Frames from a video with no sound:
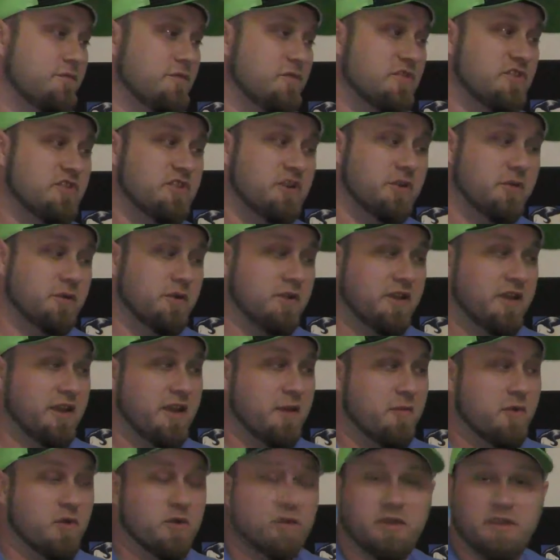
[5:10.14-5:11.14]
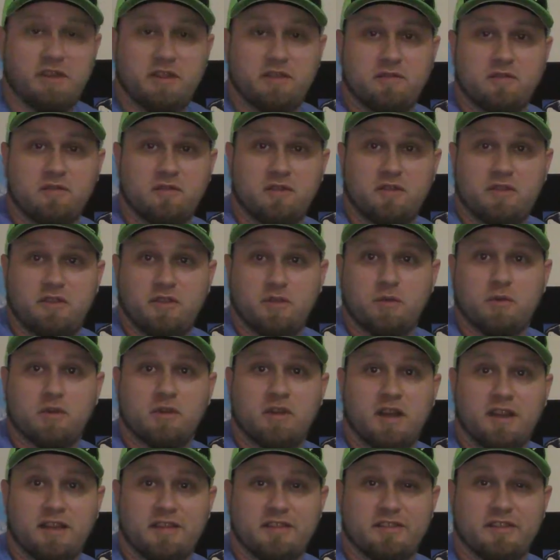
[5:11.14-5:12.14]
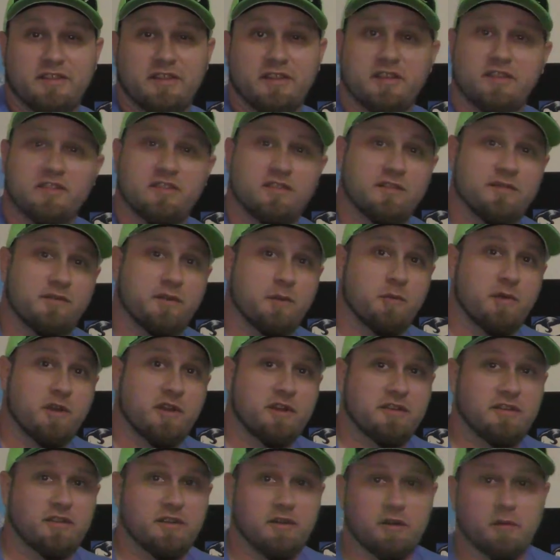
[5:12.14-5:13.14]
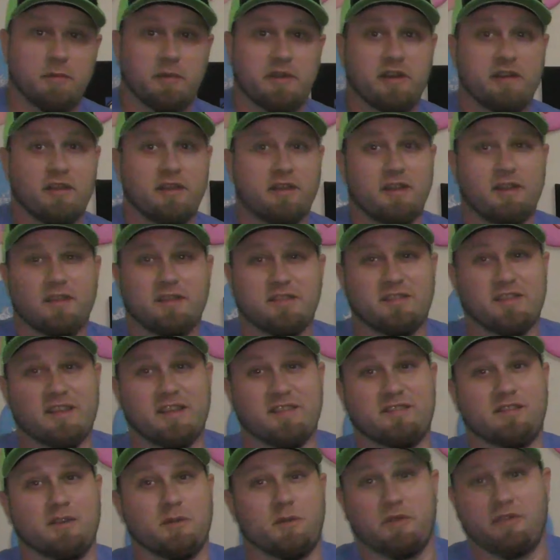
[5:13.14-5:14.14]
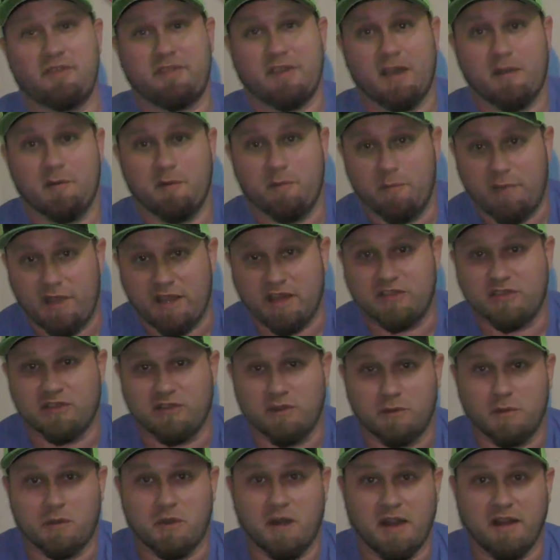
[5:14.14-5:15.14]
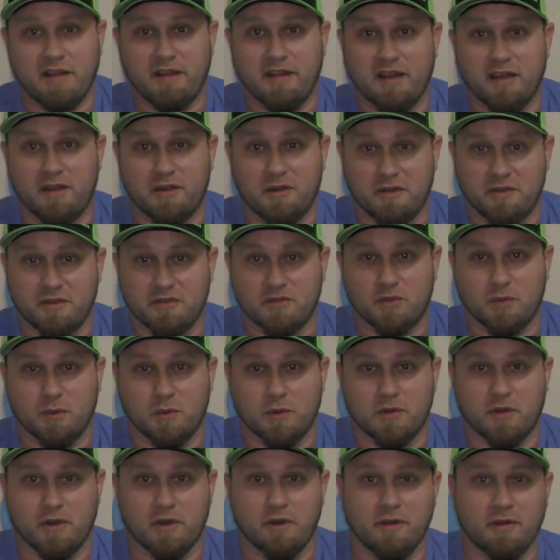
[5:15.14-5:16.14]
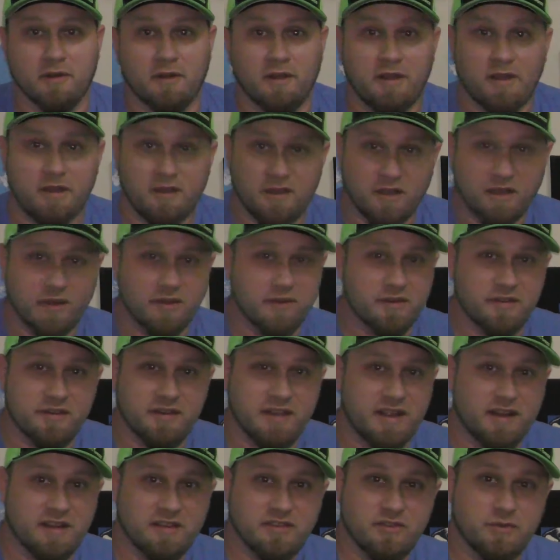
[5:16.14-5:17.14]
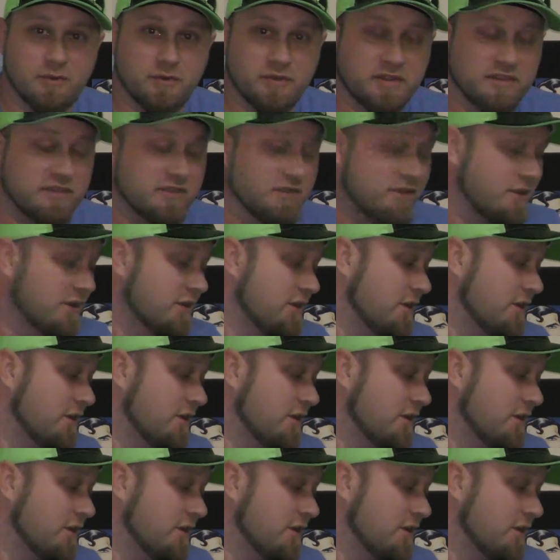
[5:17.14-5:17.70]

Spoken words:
generally, I'm only utilizing this if I'm on a tournament, because that's the only time I'm actually writing down on a scorecard. Other than that, it's UDisc.